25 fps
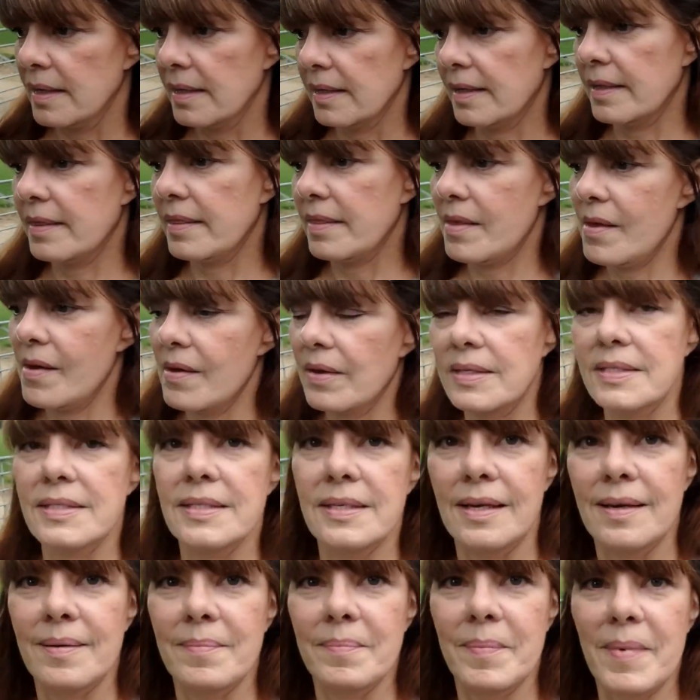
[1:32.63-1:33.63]
I thought,
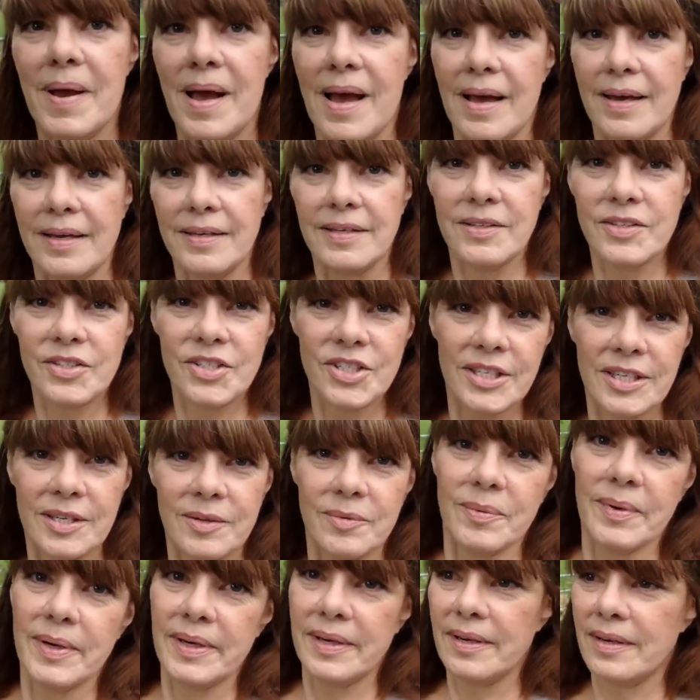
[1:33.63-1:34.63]
um, I usually
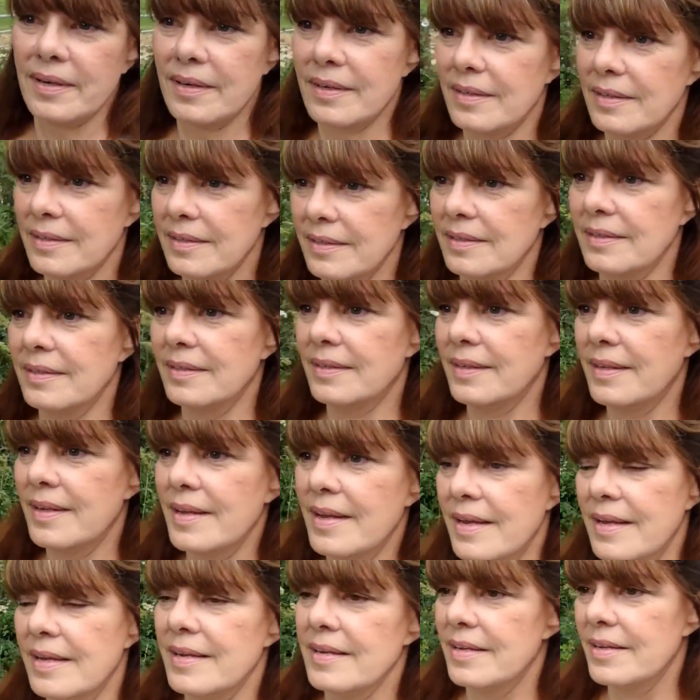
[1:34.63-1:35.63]
wear
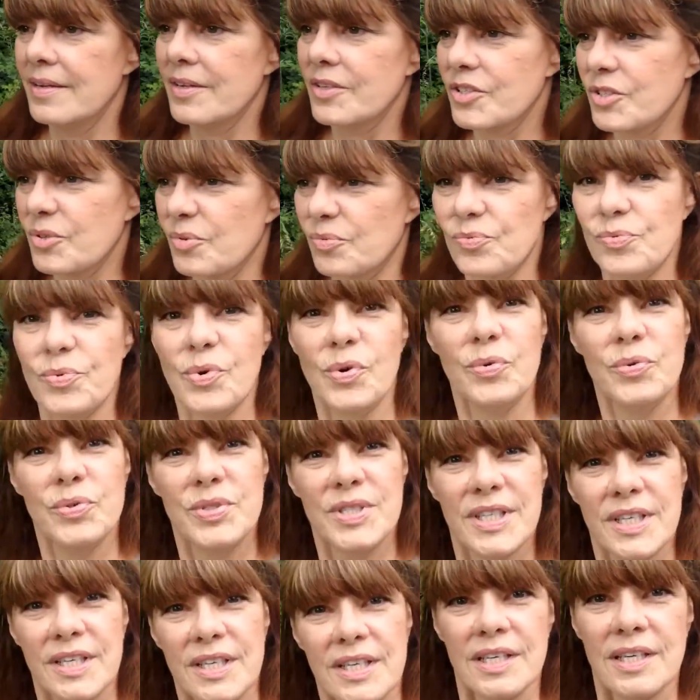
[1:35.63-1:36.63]
sort of
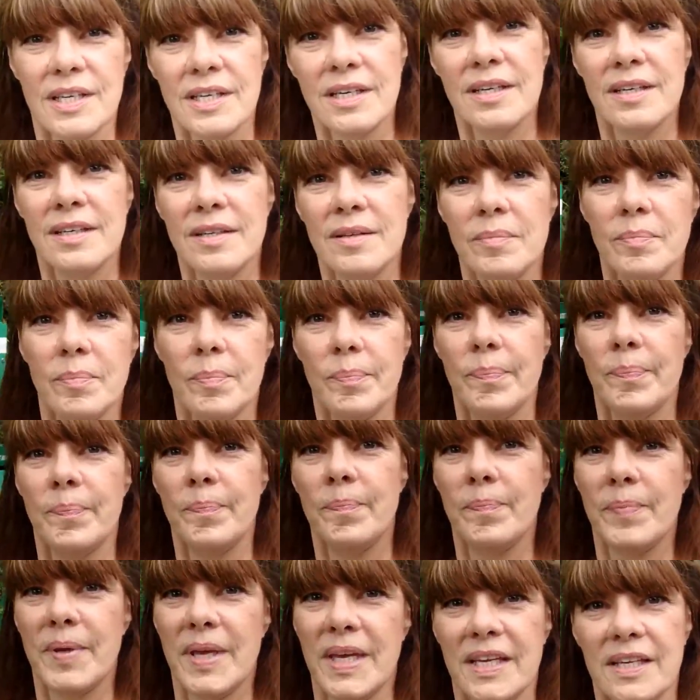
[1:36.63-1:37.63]
rosy
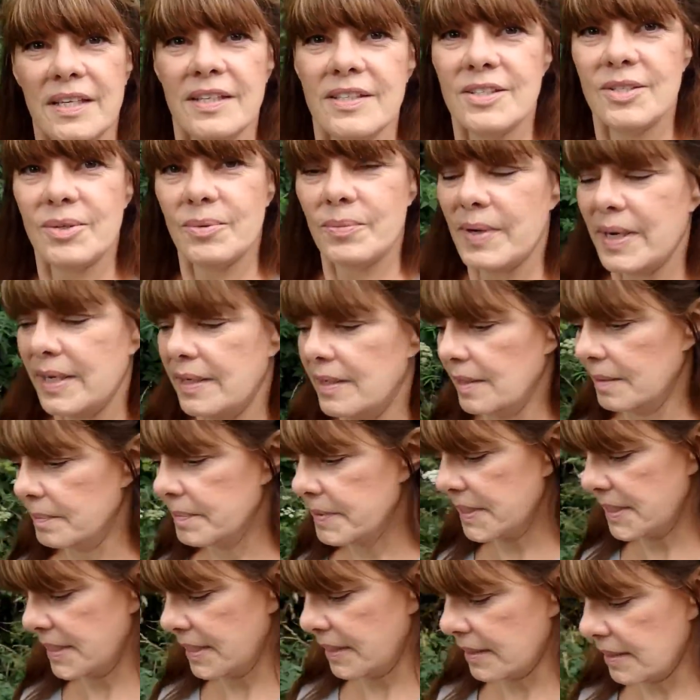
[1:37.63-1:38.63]
pink to red
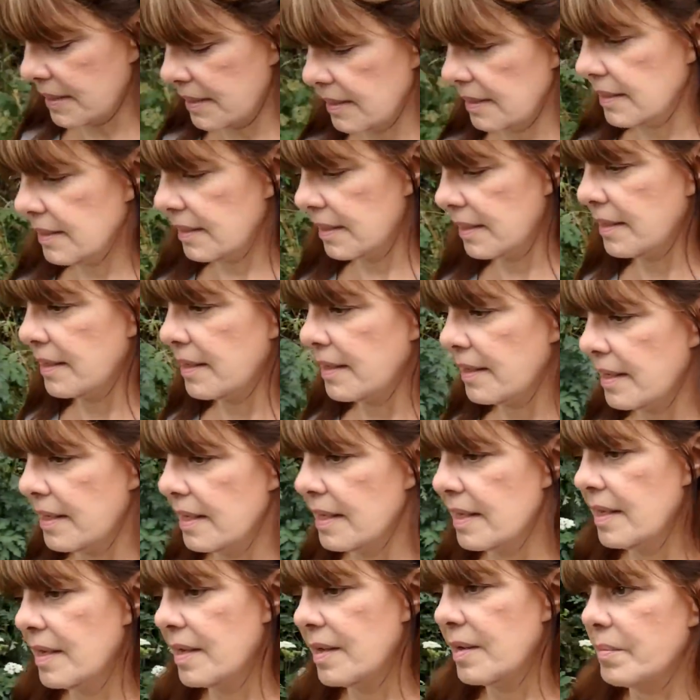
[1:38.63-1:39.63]
lipstick,
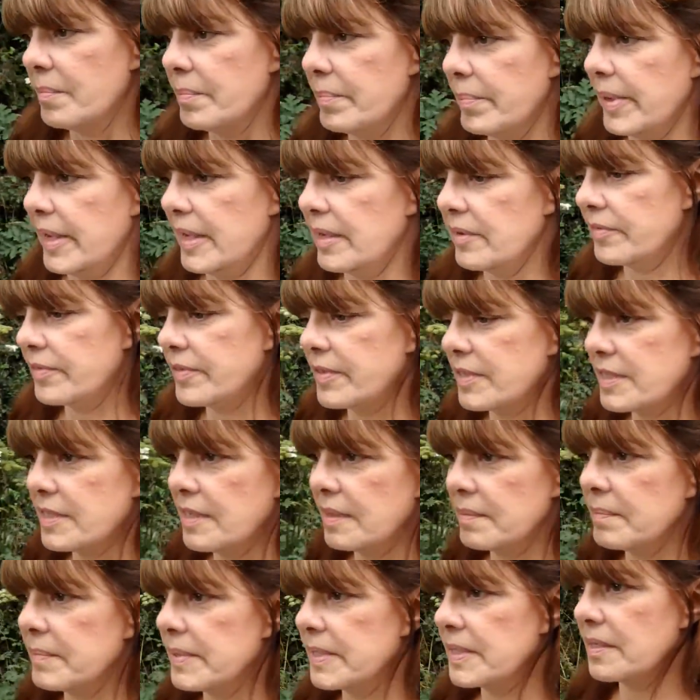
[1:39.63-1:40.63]
but for
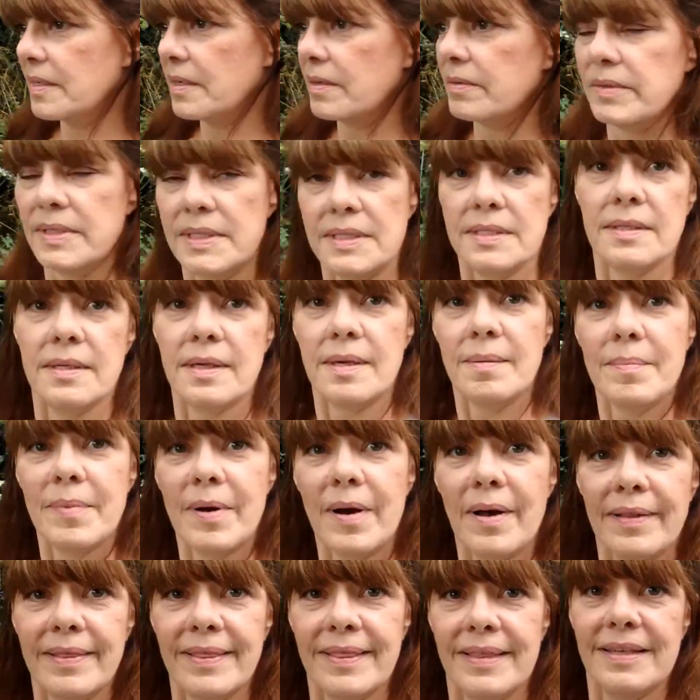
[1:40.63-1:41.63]
some bizarre reason I
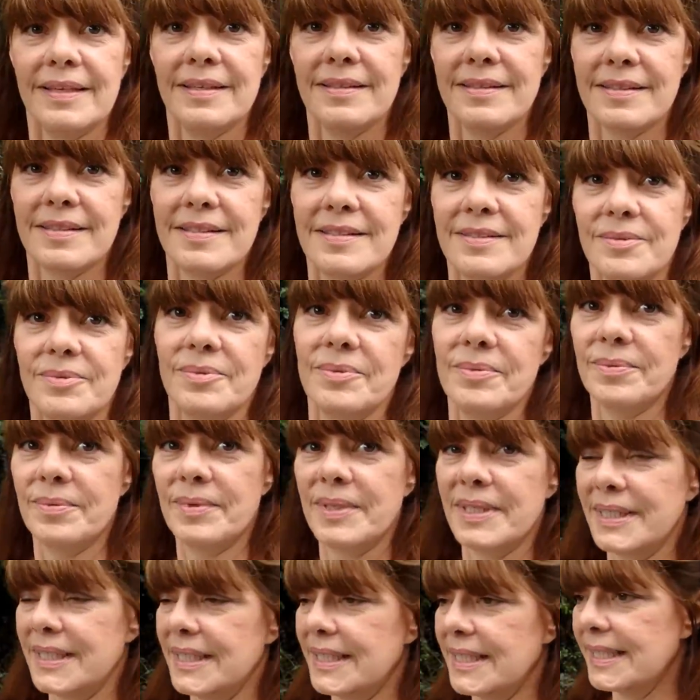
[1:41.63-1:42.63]
bought this
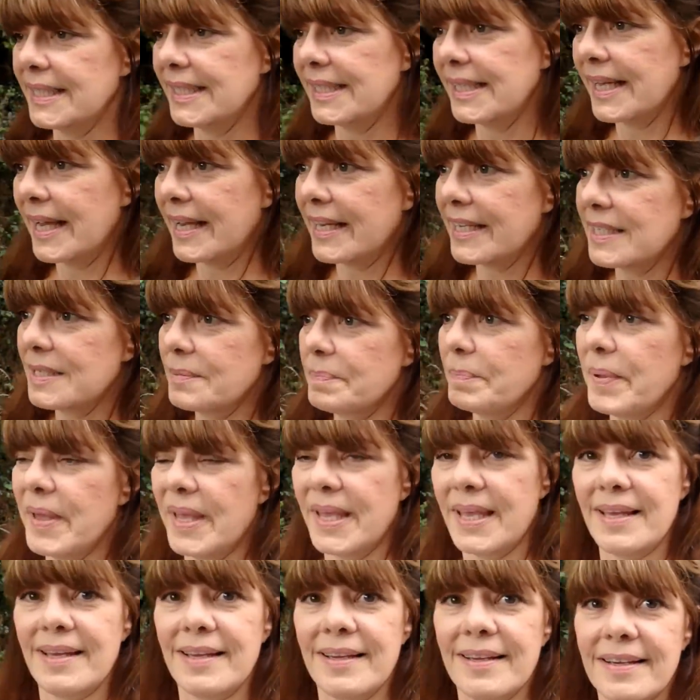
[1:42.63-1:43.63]
really light
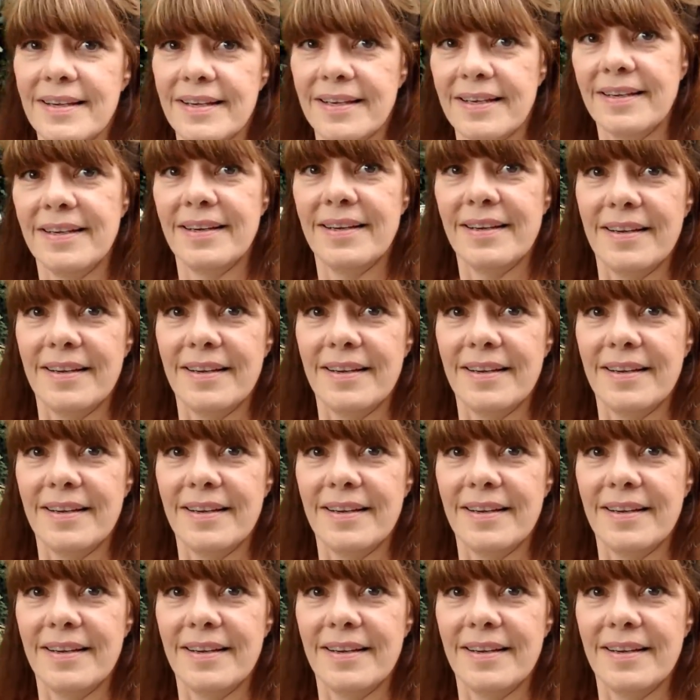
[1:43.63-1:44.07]
pink.